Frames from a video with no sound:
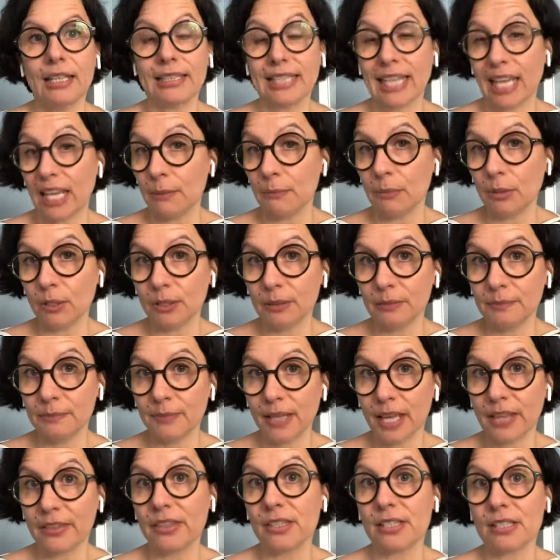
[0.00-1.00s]
table
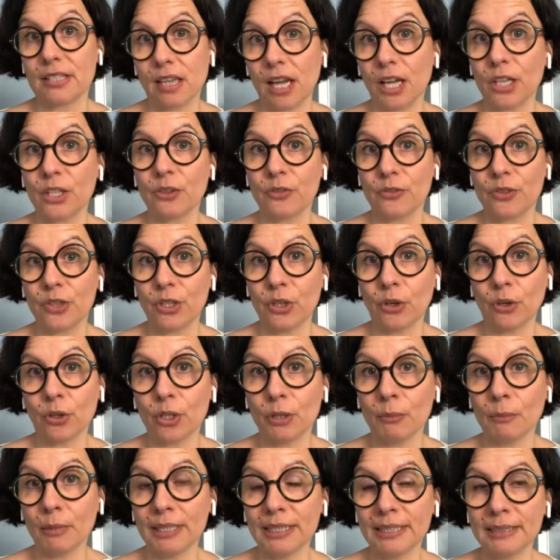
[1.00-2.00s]
at the start of the
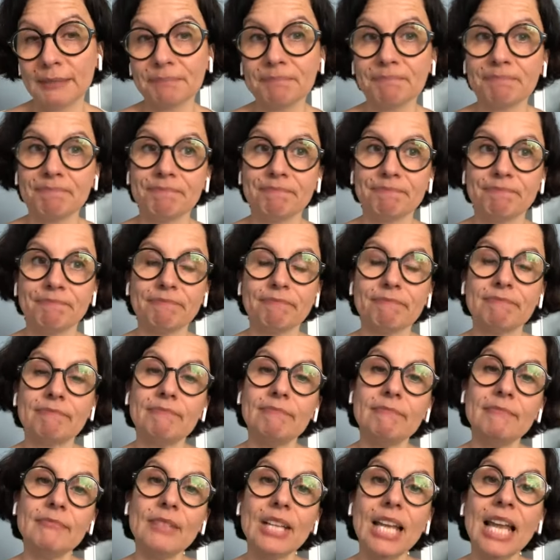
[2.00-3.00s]
document.
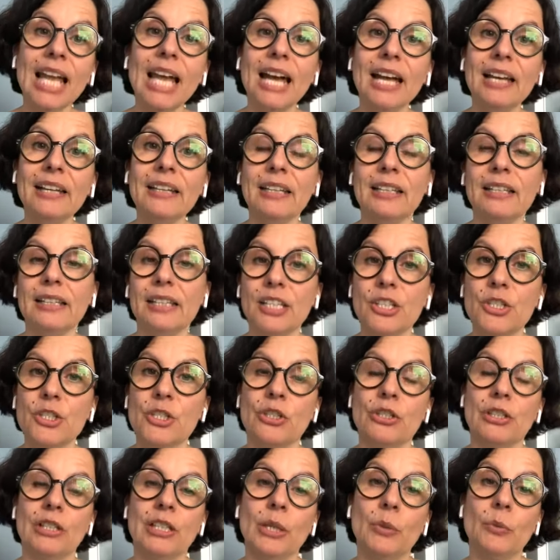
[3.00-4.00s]
And
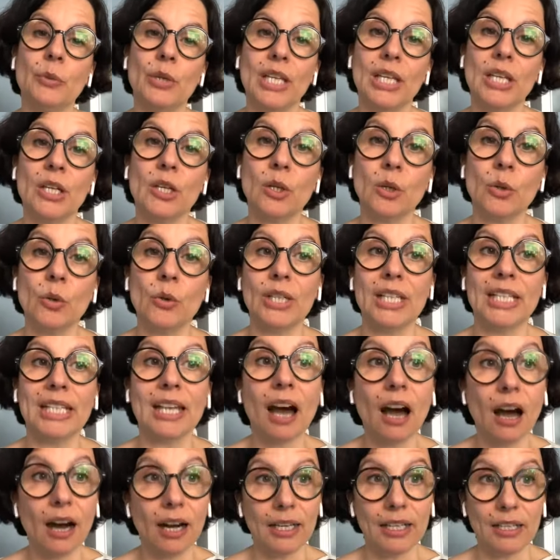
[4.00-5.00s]
additionally, we included
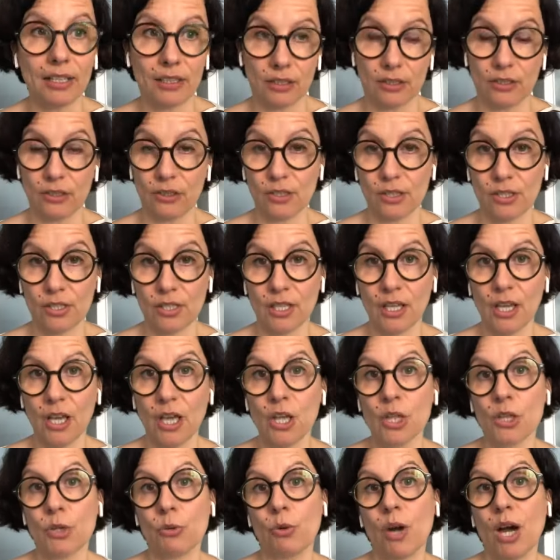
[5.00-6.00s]
icons
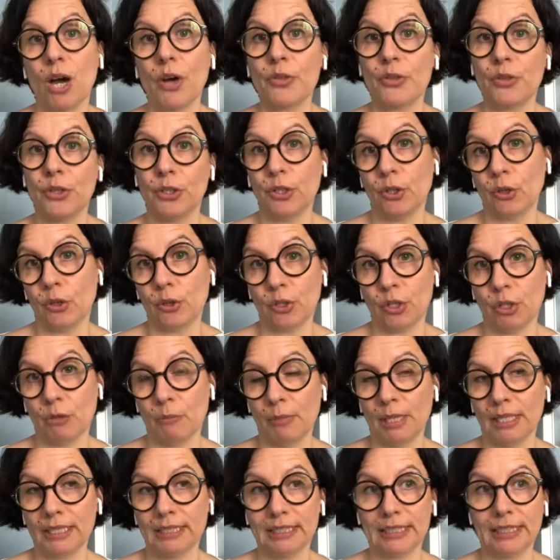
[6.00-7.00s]
throughout the
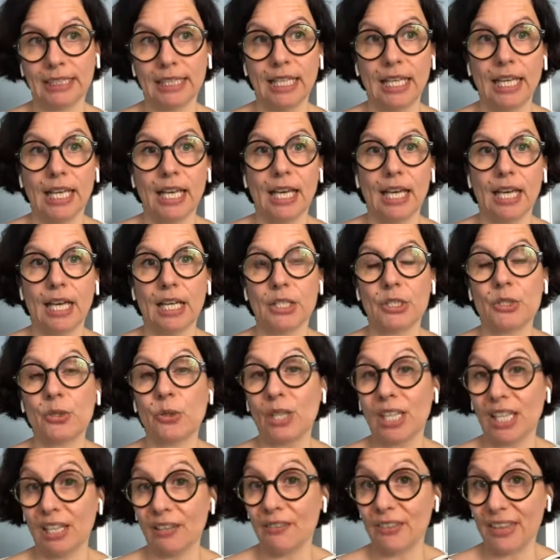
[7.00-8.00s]
document to
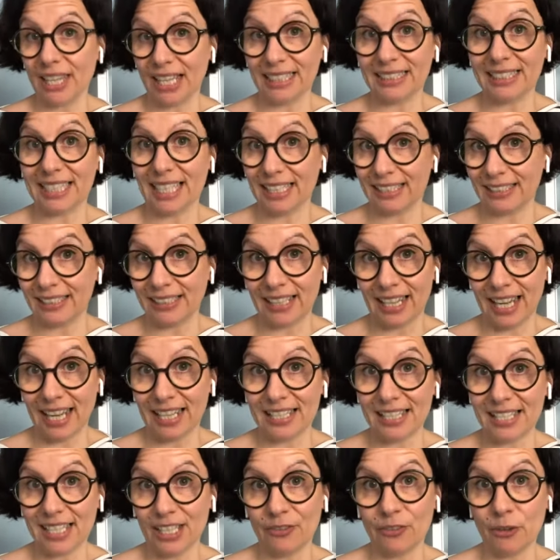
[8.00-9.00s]
give that
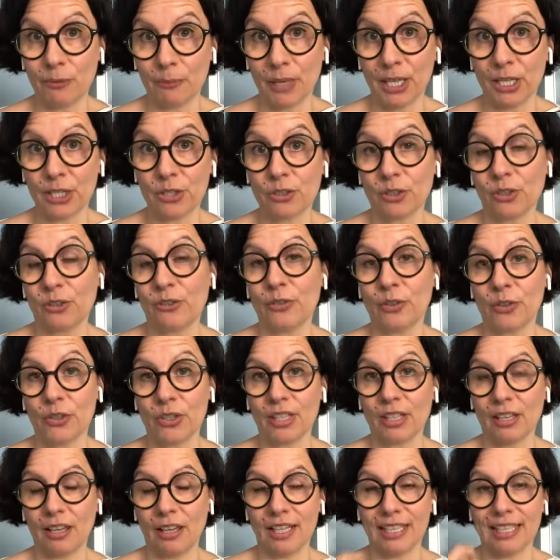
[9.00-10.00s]
at-a-glance information for
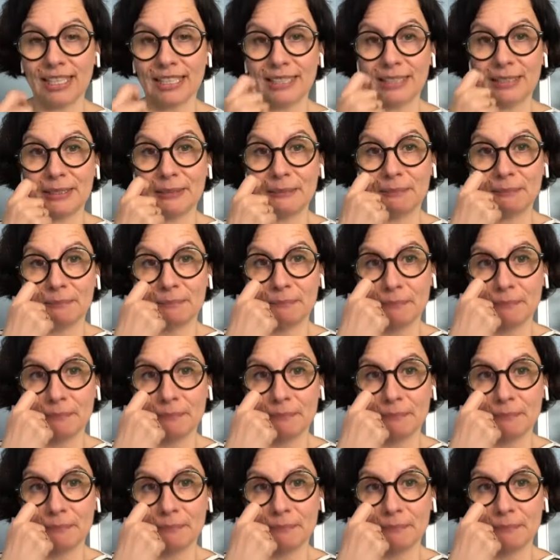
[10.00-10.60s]
the client.